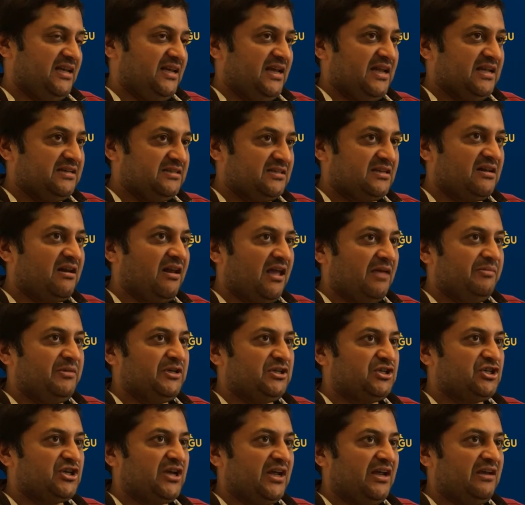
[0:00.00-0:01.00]
against climate
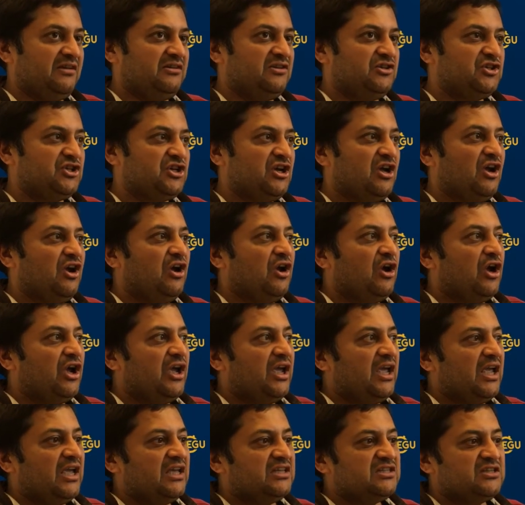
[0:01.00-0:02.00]
change
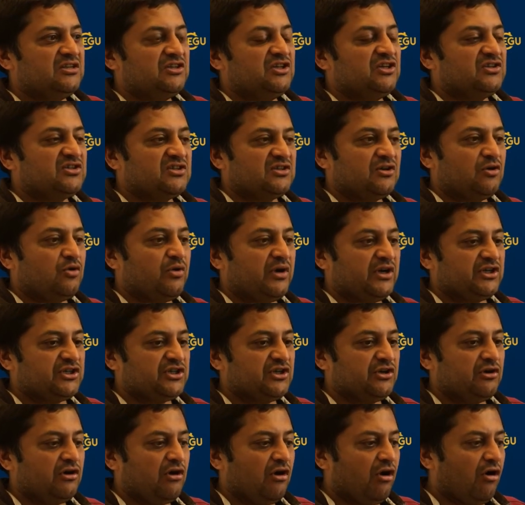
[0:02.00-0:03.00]
isn't just a
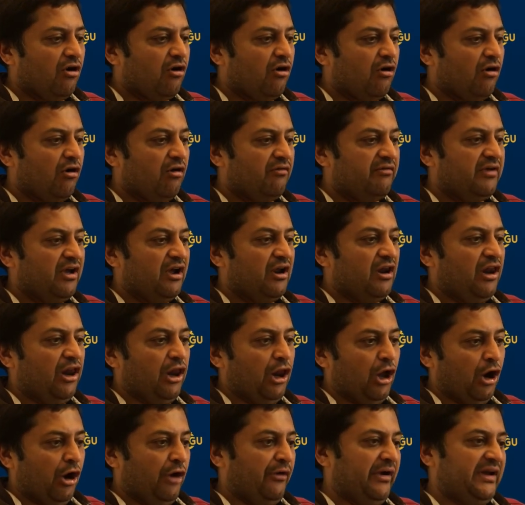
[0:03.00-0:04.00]
question of
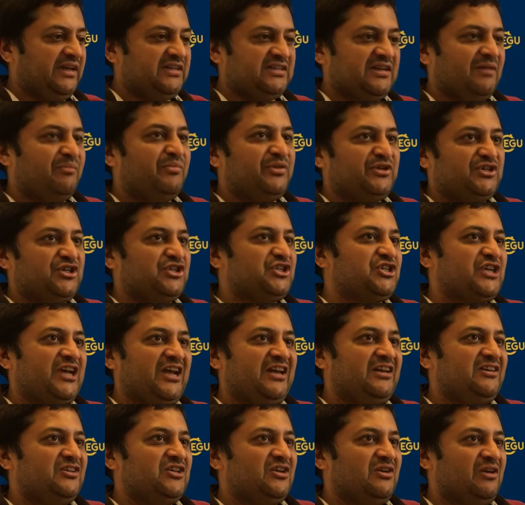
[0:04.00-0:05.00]
lowering temperatures
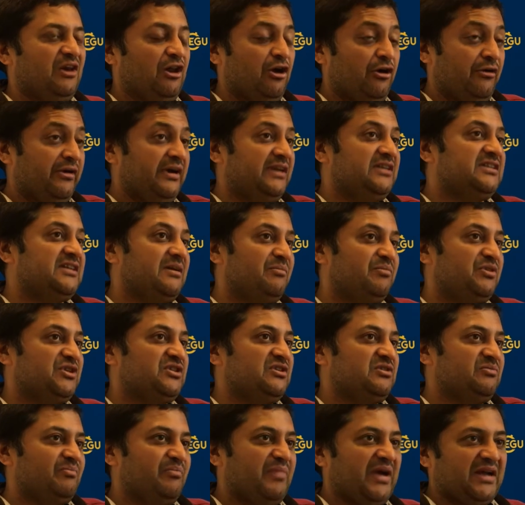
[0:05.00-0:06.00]

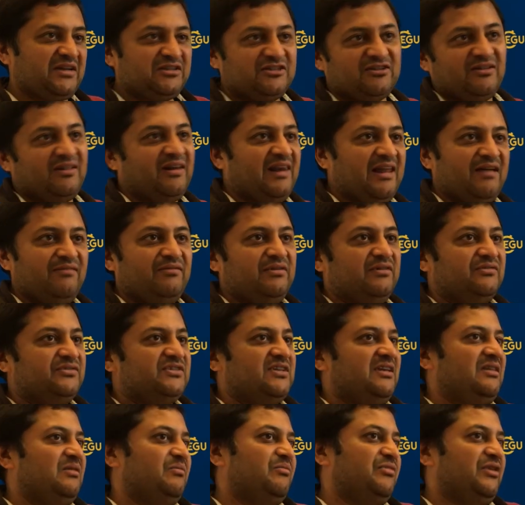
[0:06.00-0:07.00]
back to the level of,
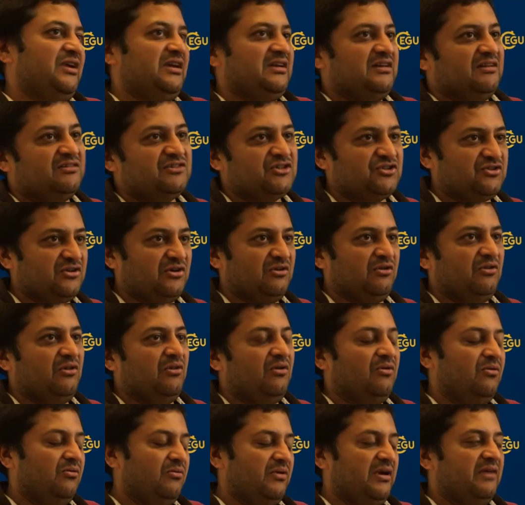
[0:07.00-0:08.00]
say, the pre-industrial
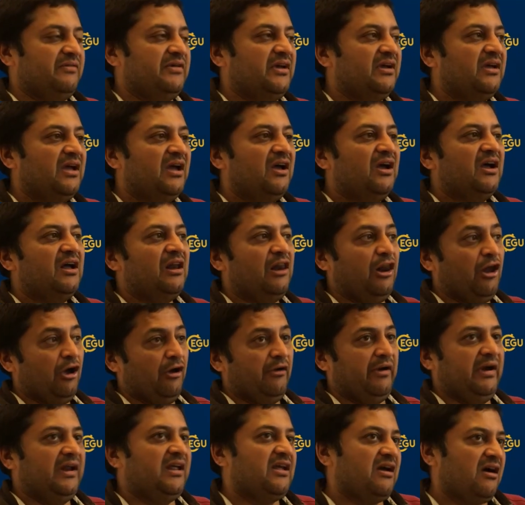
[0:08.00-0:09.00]
or whatever,
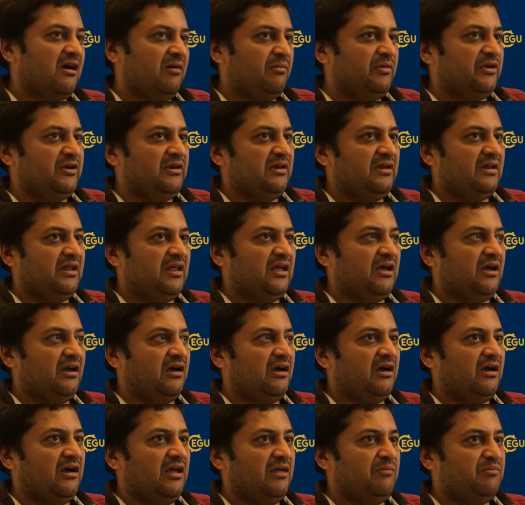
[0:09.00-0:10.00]
lowering carbon
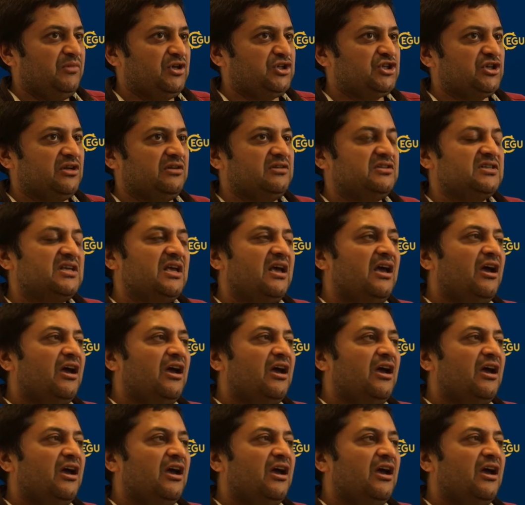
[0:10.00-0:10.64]
emissions.